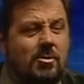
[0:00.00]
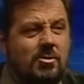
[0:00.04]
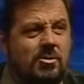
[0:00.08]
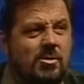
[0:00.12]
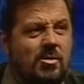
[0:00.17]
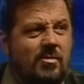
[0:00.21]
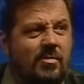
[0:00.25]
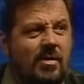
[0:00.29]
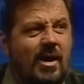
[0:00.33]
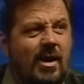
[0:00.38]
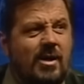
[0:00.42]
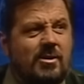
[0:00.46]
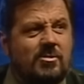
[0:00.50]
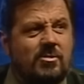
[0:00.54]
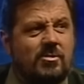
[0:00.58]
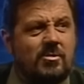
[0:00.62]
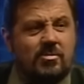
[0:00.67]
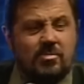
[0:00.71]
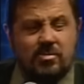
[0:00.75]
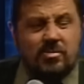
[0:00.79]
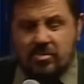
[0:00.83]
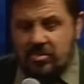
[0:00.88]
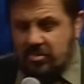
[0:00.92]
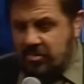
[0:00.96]

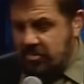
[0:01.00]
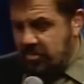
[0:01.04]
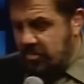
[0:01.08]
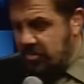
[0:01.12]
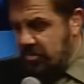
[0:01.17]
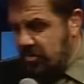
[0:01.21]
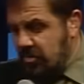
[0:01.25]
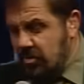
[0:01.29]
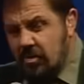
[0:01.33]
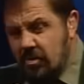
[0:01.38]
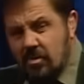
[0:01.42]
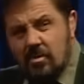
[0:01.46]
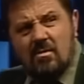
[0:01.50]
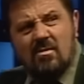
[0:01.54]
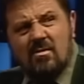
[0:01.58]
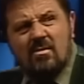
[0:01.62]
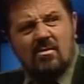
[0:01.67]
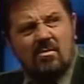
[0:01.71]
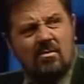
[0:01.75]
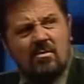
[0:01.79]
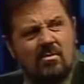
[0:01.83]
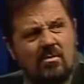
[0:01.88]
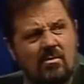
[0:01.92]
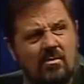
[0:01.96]
Travascus.
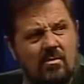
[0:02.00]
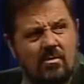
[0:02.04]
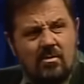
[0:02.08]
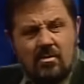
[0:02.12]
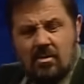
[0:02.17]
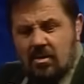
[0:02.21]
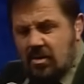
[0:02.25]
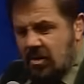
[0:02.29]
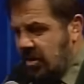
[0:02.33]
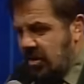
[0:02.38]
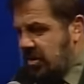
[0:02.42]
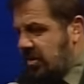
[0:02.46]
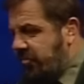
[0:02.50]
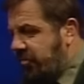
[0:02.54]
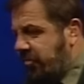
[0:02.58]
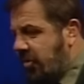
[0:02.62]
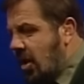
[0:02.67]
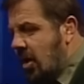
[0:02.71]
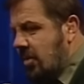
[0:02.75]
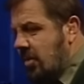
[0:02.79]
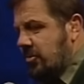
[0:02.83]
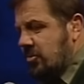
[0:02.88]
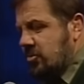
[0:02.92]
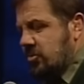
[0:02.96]
And the
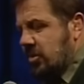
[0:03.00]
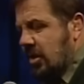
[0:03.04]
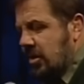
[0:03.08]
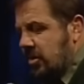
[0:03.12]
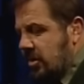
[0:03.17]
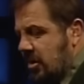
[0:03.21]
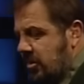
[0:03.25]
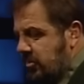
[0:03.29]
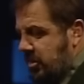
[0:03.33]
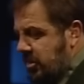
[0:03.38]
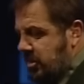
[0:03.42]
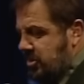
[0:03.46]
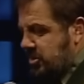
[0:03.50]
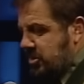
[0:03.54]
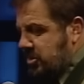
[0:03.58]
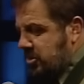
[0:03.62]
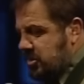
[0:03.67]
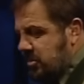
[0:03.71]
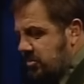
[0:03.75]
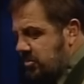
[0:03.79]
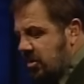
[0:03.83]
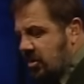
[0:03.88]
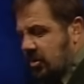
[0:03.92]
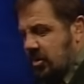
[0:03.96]
farmer said, now this is the
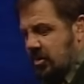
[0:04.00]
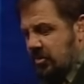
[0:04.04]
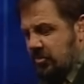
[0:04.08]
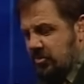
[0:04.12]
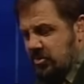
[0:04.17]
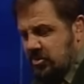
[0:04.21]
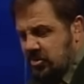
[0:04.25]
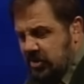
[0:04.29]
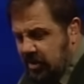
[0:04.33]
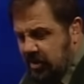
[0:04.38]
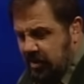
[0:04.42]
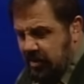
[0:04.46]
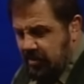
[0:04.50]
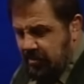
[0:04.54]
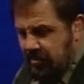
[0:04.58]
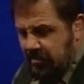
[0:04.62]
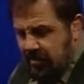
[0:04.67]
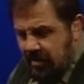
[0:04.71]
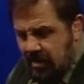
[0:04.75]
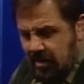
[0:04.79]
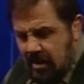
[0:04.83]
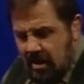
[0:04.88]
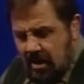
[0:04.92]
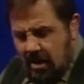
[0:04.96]
milking machine.
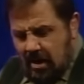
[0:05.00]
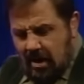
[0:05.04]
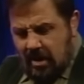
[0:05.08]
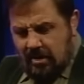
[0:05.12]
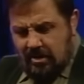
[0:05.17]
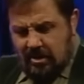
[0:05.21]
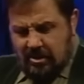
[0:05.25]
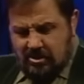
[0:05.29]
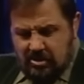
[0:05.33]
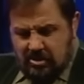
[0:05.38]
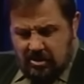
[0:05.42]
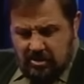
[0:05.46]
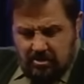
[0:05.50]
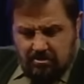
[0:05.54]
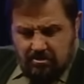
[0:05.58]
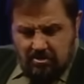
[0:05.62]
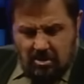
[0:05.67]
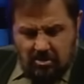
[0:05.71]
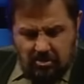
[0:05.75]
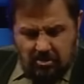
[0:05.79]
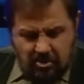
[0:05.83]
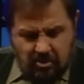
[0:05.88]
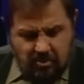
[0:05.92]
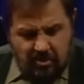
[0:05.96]
And he said, the
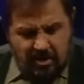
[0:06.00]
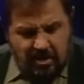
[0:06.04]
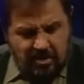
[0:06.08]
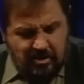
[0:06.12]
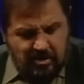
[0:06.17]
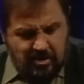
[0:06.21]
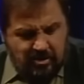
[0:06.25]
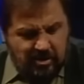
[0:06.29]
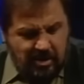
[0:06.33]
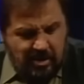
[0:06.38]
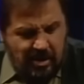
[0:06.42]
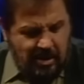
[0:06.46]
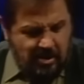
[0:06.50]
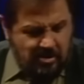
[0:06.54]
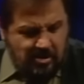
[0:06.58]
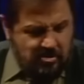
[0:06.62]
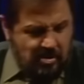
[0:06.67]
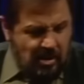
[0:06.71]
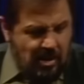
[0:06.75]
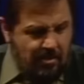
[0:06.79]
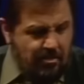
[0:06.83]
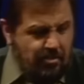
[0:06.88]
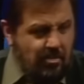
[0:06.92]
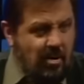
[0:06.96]
milk go in the teats,
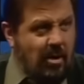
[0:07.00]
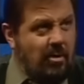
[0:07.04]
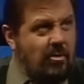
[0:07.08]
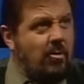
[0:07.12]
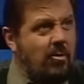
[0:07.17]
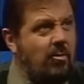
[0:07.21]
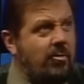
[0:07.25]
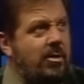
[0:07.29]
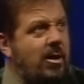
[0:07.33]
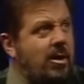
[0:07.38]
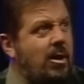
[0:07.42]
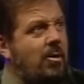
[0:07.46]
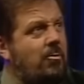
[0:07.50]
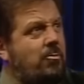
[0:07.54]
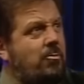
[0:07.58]
up around the,